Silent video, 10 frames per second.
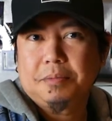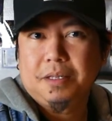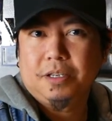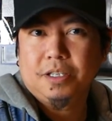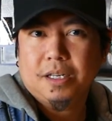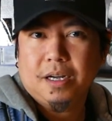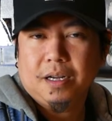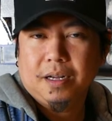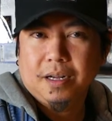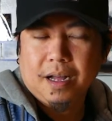there's
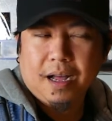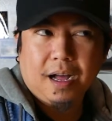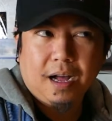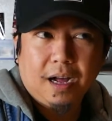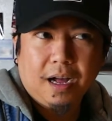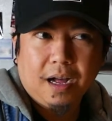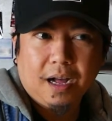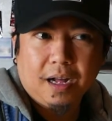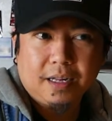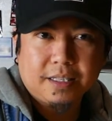a
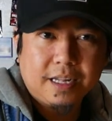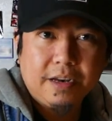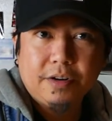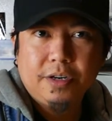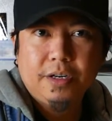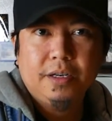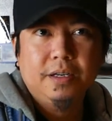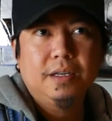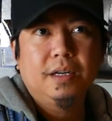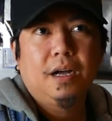standard
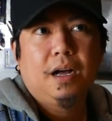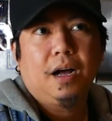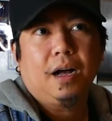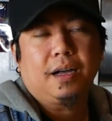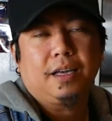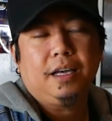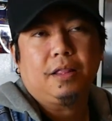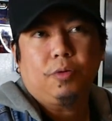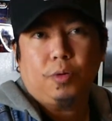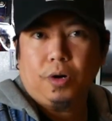
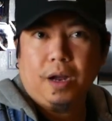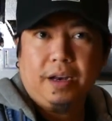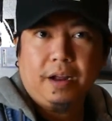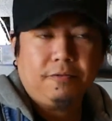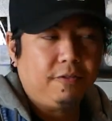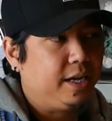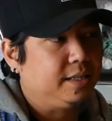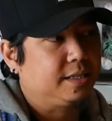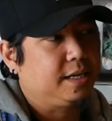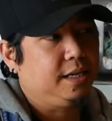kit or an
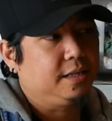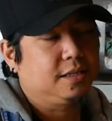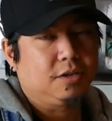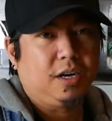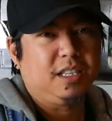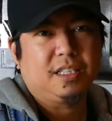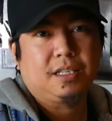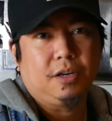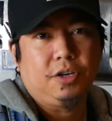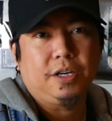advanced kit. So I
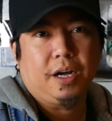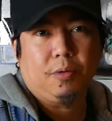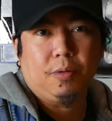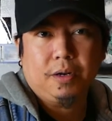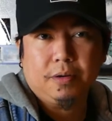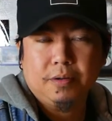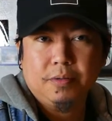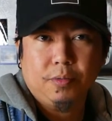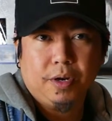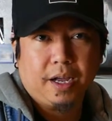just learned that one
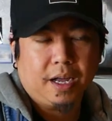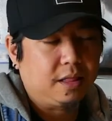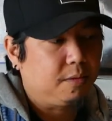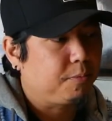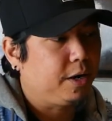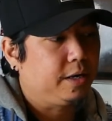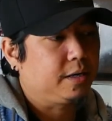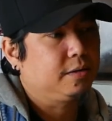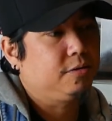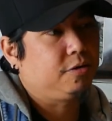when I got the product
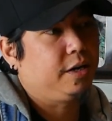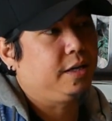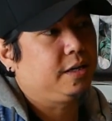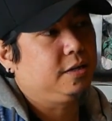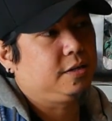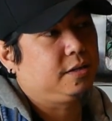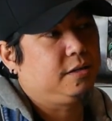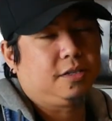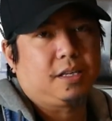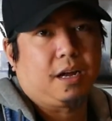already, because
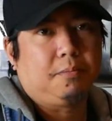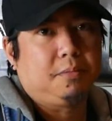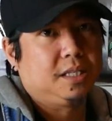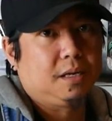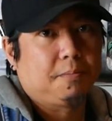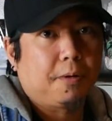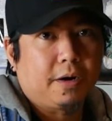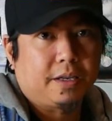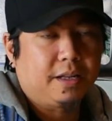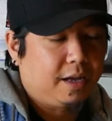there's like a missing
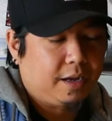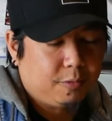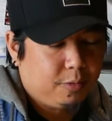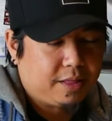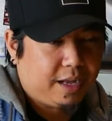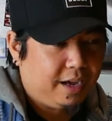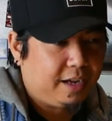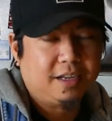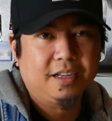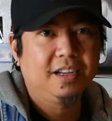part. Like, what the
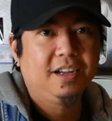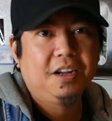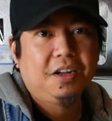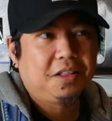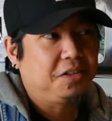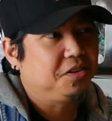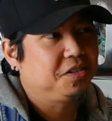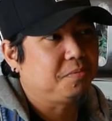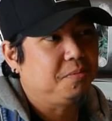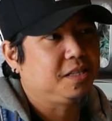heck, there
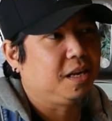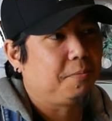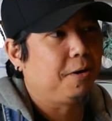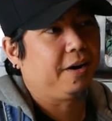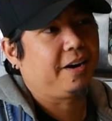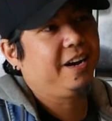is a missing part.